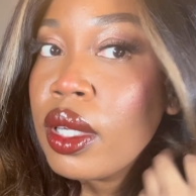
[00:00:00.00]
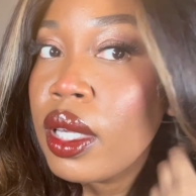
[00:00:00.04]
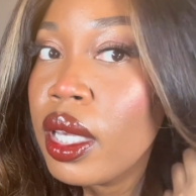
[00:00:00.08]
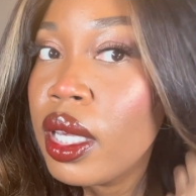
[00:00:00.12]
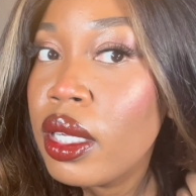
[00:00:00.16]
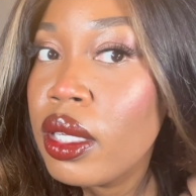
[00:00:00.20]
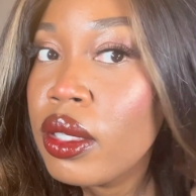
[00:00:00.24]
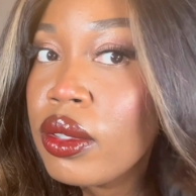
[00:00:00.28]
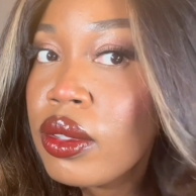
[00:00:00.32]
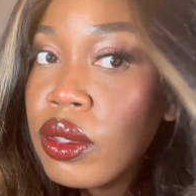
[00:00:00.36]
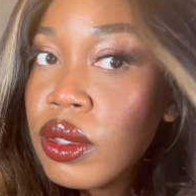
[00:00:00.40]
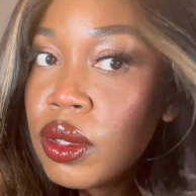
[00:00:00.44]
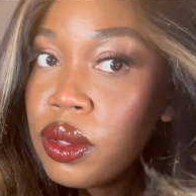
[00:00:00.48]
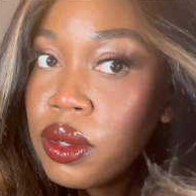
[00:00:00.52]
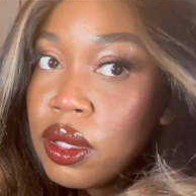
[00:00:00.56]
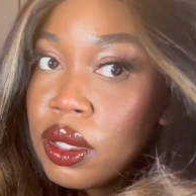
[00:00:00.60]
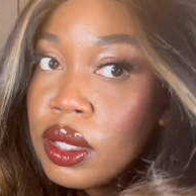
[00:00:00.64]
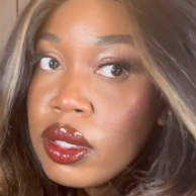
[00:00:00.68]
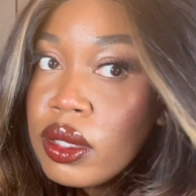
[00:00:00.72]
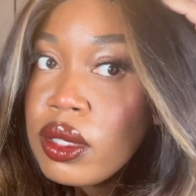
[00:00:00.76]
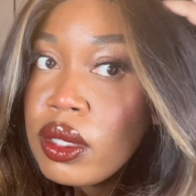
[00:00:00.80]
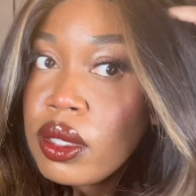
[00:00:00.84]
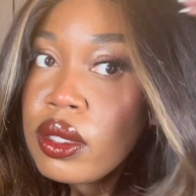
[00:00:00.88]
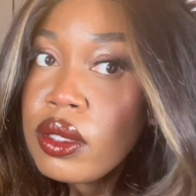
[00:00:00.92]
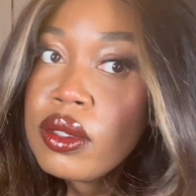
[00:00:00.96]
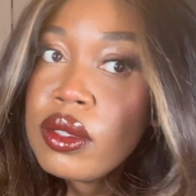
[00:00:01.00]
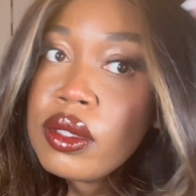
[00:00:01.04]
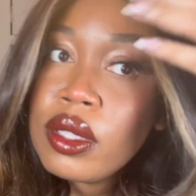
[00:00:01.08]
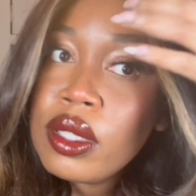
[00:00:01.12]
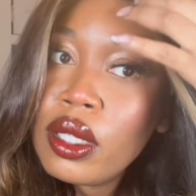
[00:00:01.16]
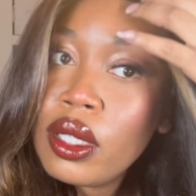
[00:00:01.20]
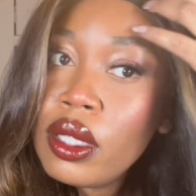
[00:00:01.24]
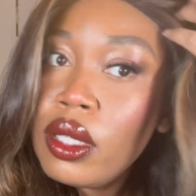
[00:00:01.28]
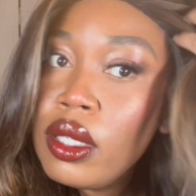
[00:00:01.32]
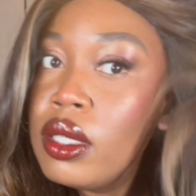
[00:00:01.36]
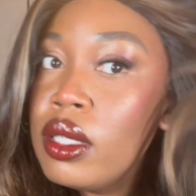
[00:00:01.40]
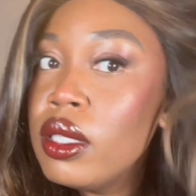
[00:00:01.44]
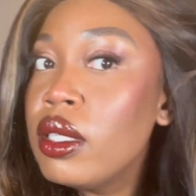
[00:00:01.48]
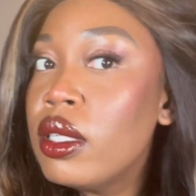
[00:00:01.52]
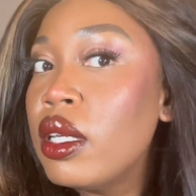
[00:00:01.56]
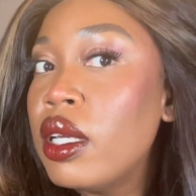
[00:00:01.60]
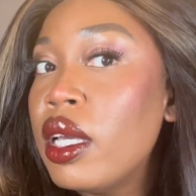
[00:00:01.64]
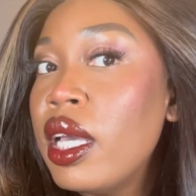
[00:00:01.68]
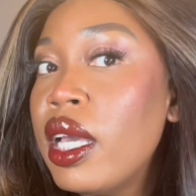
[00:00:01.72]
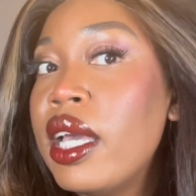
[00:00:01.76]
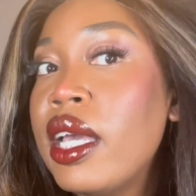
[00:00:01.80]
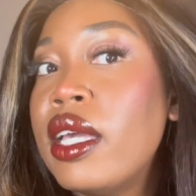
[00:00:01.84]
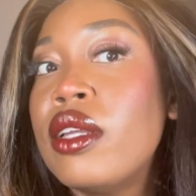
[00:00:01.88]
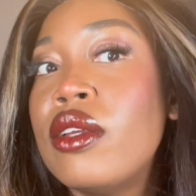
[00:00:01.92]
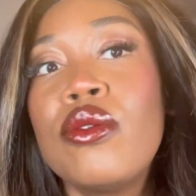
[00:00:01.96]
Okay, so this is the
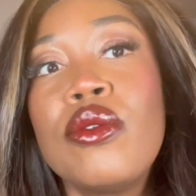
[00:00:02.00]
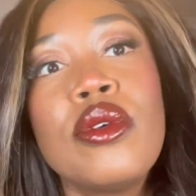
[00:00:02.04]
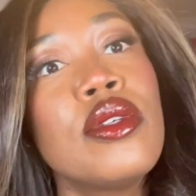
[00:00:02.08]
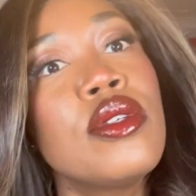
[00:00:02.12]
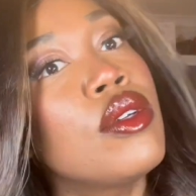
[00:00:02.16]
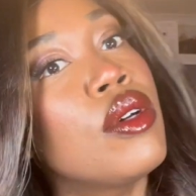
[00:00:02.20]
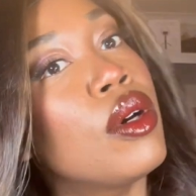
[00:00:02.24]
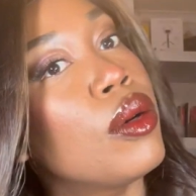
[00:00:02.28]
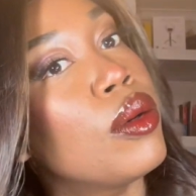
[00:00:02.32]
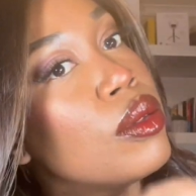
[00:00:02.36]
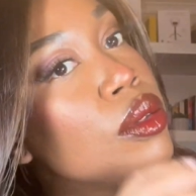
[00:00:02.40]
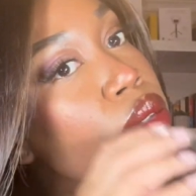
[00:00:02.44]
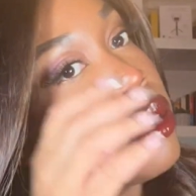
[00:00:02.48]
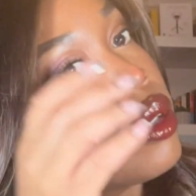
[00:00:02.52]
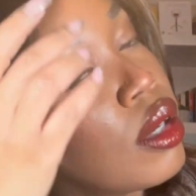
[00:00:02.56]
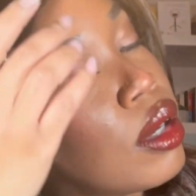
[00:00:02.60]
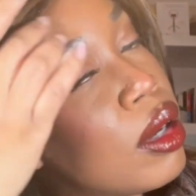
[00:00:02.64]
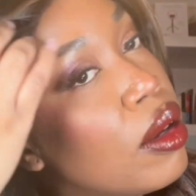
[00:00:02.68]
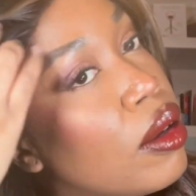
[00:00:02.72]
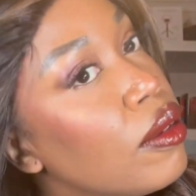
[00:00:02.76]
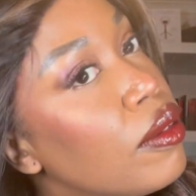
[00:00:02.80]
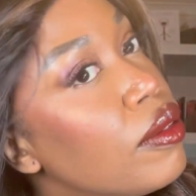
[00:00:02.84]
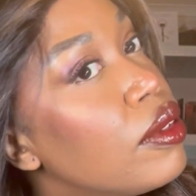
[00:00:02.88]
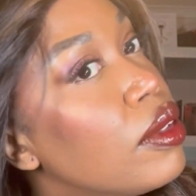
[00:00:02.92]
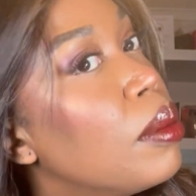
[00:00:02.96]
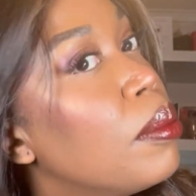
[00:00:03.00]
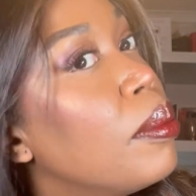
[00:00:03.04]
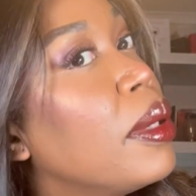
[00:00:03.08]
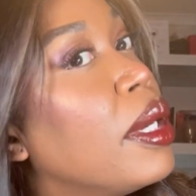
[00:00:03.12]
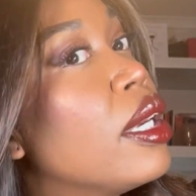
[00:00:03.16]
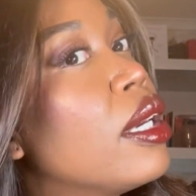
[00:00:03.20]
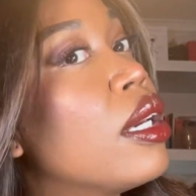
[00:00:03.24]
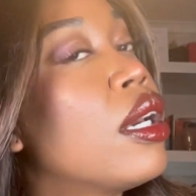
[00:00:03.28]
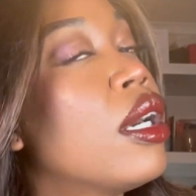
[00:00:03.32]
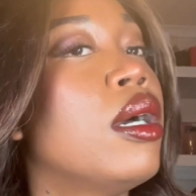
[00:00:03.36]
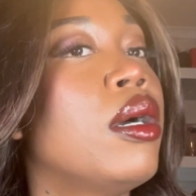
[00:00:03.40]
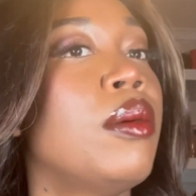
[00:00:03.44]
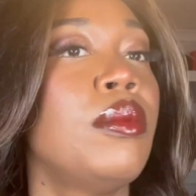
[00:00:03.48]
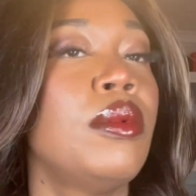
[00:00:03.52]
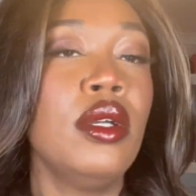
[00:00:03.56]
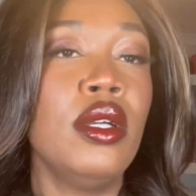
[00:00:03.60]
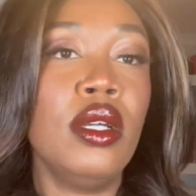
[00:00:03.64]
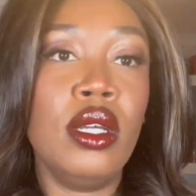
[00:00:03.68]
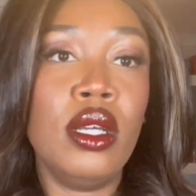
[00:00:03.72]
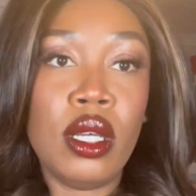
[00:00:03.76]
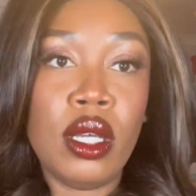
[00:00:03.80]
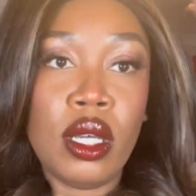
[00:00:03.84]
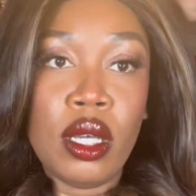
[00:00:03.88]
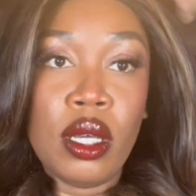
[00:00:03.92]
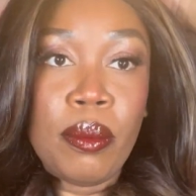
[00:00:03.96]
end result of the makeup.
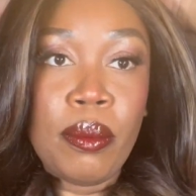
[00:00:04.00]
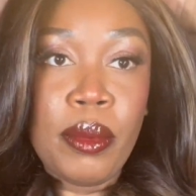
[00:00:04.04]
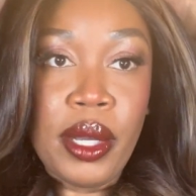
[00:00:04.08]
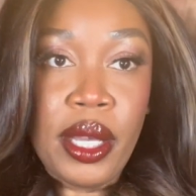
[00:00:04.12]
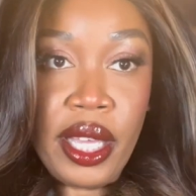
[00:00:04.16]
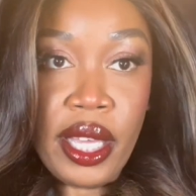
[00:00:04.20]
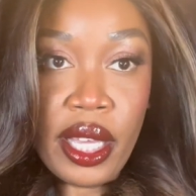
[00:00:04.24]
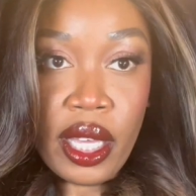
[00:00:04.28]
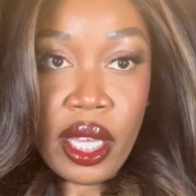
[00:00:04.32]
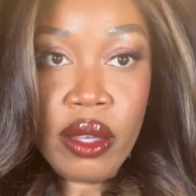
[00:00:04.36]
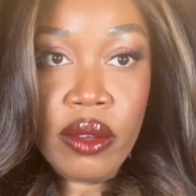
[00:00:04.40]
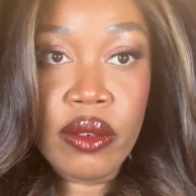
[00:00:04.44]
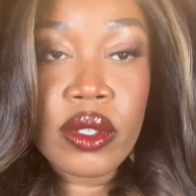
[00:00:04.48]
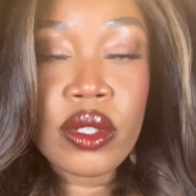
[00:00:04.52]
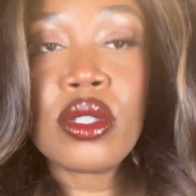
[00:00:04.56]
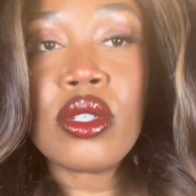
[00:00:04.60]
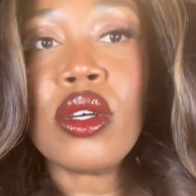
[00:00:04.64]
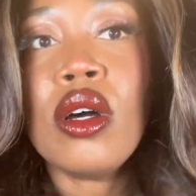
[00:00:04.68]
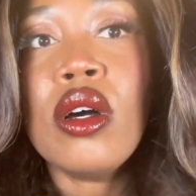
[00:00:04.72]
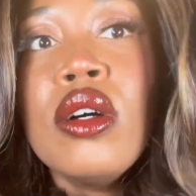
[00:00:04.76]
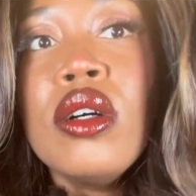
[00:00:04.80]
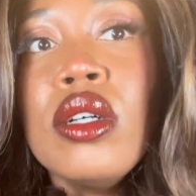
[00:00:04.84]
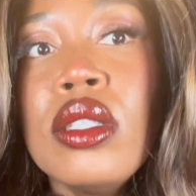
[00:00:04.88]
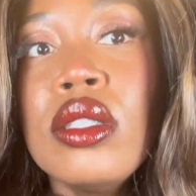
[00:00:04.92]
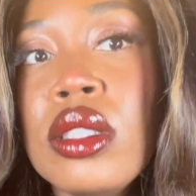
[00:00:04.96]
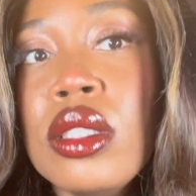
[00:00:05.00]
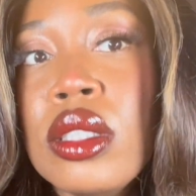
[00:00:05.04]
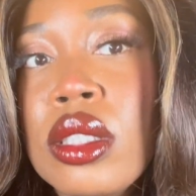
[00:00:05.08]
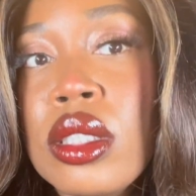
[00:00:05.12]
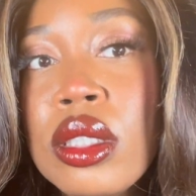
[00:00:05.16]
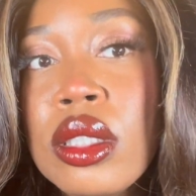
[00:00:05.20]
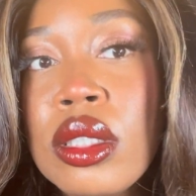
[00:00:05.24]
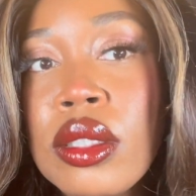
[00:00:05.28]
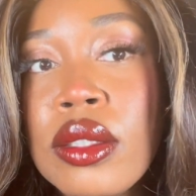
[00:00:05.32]
My hair is on.